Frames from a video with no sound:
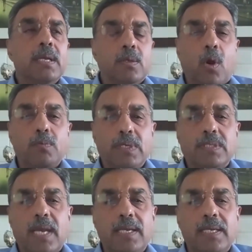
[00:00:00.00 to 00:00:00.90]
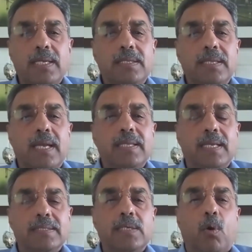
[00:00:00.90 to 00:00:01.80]
notwithstanding that
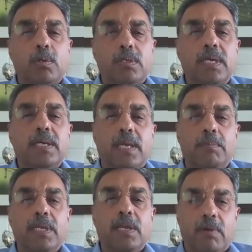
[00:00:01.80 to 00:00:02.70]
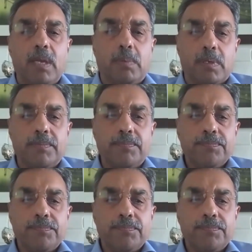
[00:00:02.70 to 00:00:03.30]
there is an alternate remedy available.